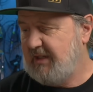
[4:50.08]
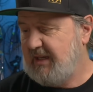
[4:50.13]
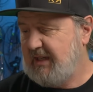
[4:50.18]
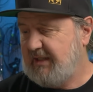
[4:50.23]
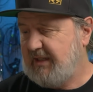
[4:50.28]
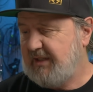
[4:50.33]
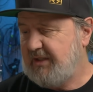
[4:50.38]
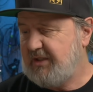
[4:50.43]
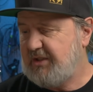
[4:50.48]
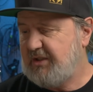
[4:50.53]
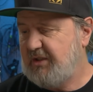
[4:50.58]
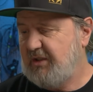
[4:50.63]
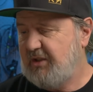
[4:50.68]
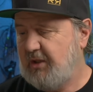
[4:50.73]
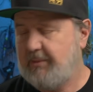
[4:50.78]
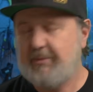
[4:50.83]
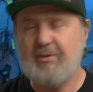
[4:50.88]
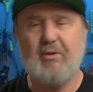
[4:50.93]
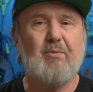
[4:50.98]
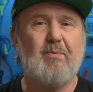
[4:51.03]
Now this
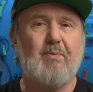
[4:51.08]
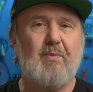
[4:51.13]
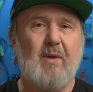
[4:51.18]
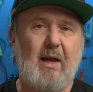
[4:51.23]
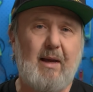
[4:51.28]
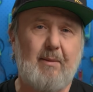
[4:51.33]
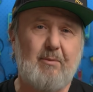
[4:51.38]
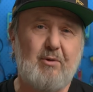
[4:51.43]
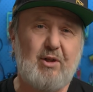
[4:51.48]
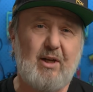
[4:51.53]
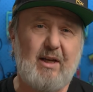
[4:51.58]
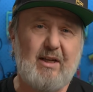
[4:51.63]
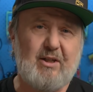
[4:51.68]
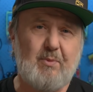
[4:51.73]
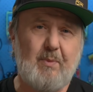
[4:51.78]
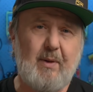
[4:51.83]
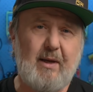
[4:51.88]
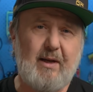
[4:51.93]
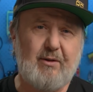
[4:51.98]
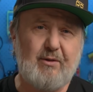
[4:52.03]
nominal
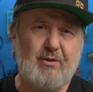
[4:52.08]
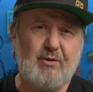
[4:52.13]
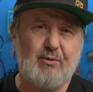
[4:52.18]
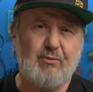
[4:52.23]
charge power is